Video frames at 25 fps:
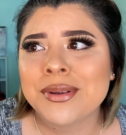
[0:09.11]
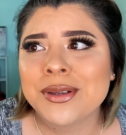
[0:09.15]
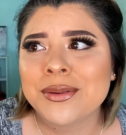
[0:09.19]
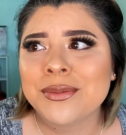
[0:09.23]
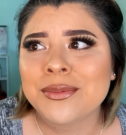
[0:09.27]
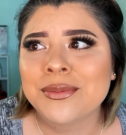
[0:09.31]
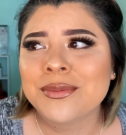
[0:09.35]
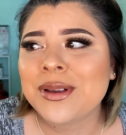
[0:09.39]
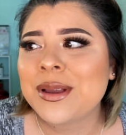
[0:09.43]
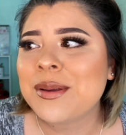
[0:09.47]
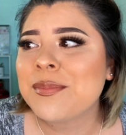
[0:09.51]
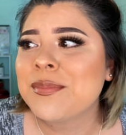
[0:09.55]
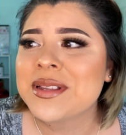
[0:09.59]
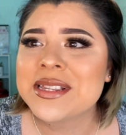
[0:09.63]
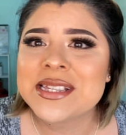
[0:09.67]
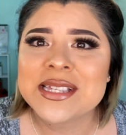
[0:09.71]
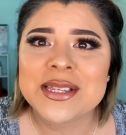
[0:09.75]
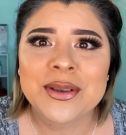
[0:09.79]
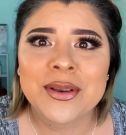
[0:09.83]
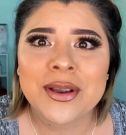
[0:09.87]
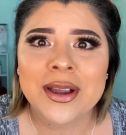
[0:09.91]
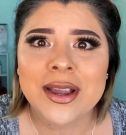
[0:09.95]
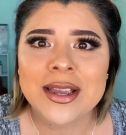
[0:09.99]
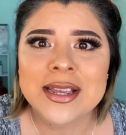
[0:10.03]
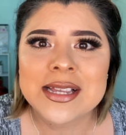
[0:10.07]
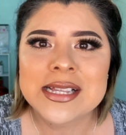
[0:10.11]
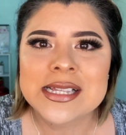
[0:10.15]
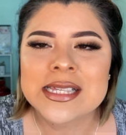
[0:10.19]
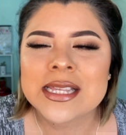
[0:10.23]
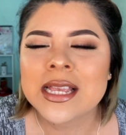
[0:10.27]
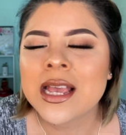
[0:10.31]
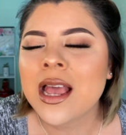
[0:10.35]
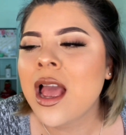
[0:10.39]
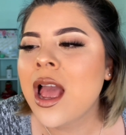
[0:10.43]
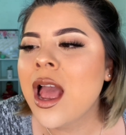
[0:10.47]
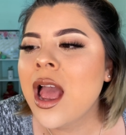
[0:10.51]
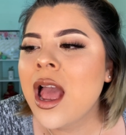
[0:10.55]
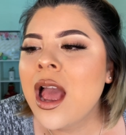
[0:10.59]
Oh, I miss you guys.
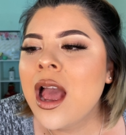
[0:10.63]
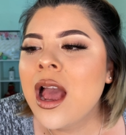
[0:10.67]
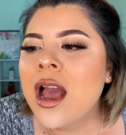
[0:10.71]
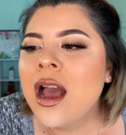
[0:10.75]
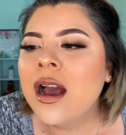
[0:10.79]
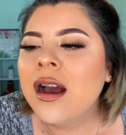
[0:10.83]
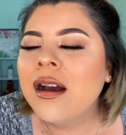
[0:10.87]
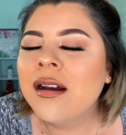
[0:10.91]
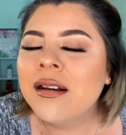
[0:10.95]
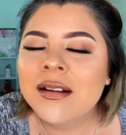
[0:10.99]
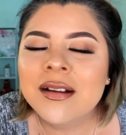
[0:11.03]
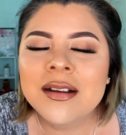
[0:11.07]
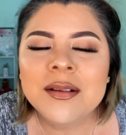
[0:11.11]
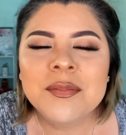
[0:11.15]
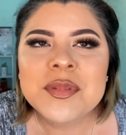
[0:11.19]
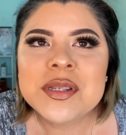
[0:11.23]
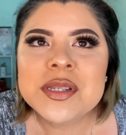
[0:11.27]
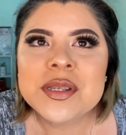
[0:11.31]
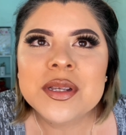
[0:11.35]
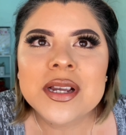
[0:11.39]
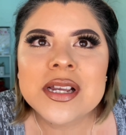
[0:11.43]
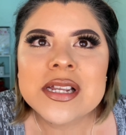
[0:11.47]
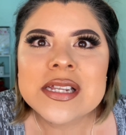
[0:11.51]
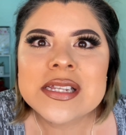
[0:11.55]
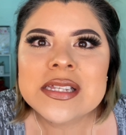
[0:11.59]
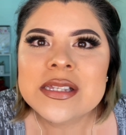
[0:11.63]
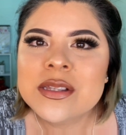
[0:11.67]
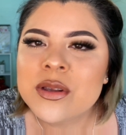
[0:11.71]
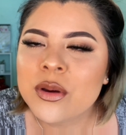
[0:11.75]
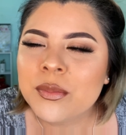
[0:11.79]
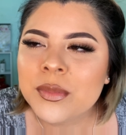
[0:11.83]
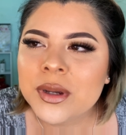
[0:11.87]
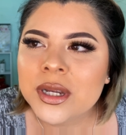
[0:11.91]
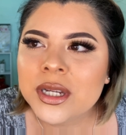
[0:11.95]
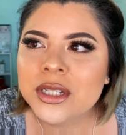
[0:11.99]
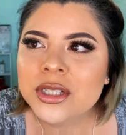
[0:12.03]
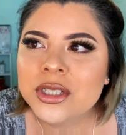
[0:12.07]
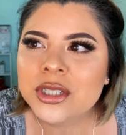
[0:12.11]
I miss you guys so
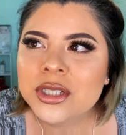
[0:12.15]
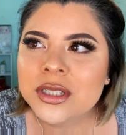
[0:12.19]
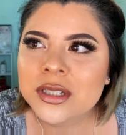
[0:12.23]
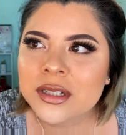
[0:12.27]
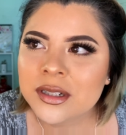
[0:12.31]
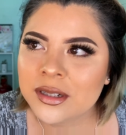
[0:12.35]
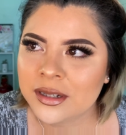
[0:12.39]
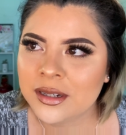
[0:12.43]
much.